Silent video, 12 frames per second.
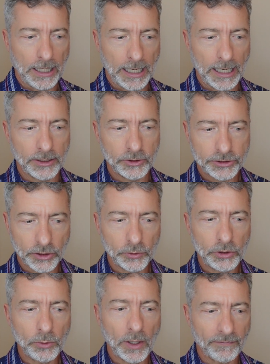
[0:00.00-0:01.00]
And so
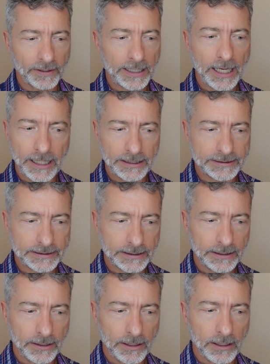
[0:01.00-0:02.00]
you have a
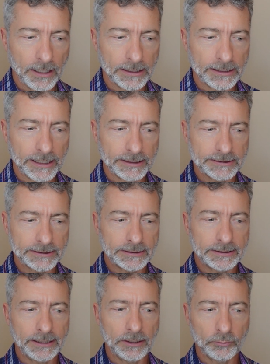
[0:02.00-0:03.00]
case
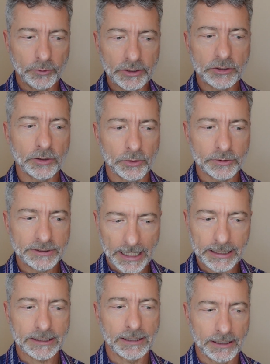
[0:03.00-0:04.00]
against the original
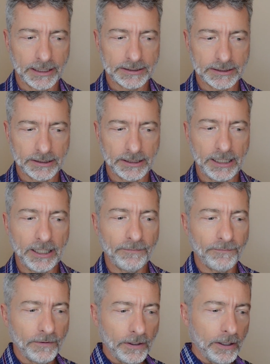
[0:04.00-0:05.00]
debt collector
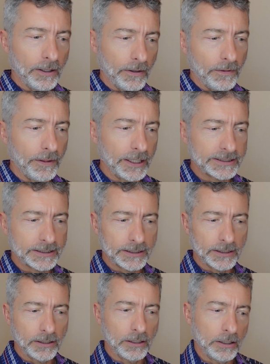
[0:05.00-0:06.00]
if this